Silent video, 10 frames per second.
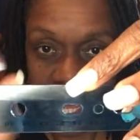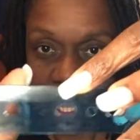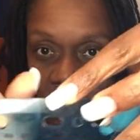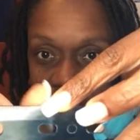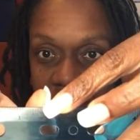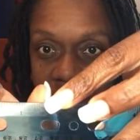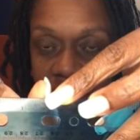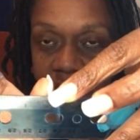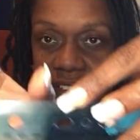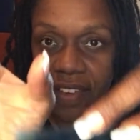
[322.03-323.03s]
half.
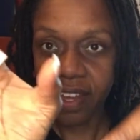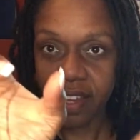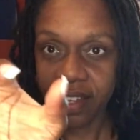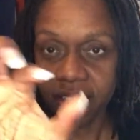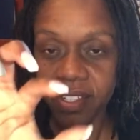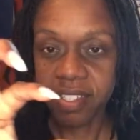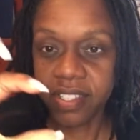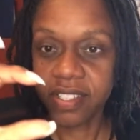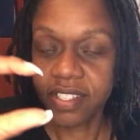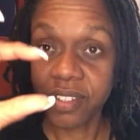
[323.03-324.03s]
Okay?
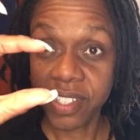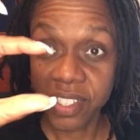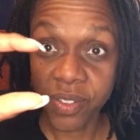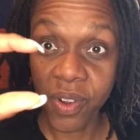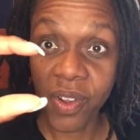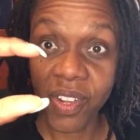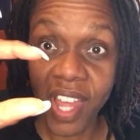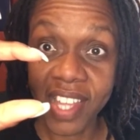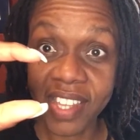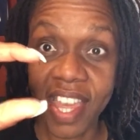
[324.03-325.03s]
So it's grown
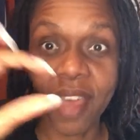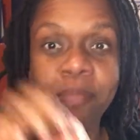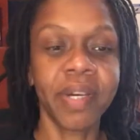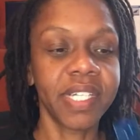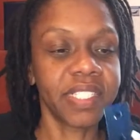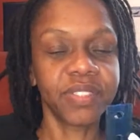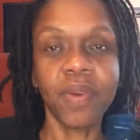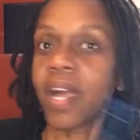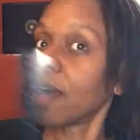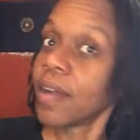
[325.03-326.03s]
like that much.
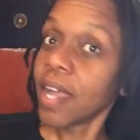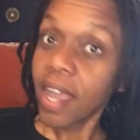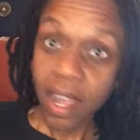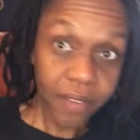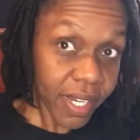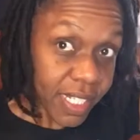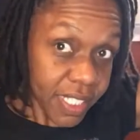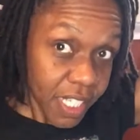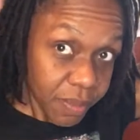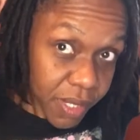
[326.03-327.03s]
Wow. All right, let's
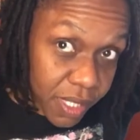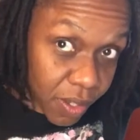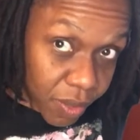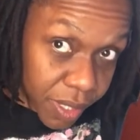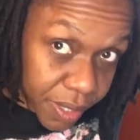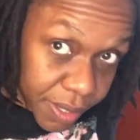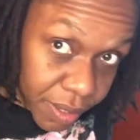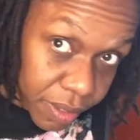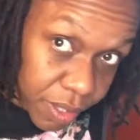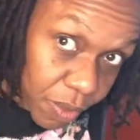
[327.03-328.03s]
keep this going so
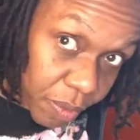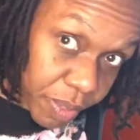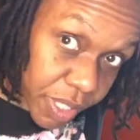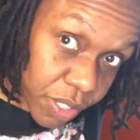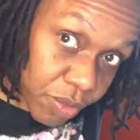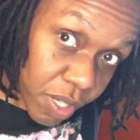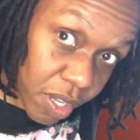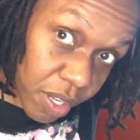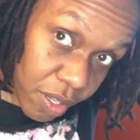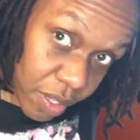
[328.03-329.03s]
this won't be too
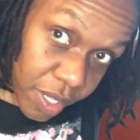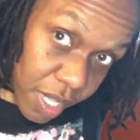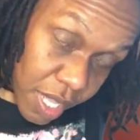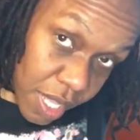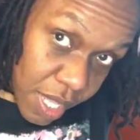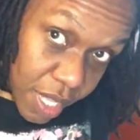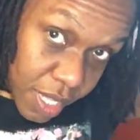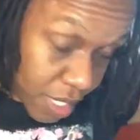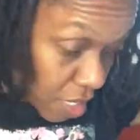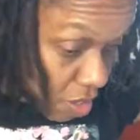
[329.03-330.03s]
long.
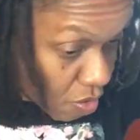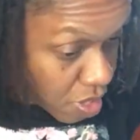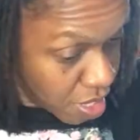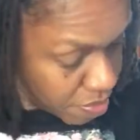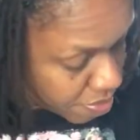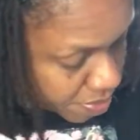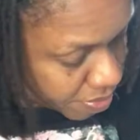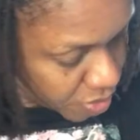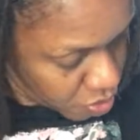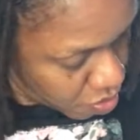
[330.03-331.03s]
Let's go up
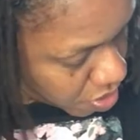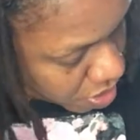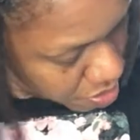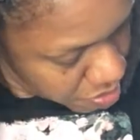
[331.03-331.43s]
toward the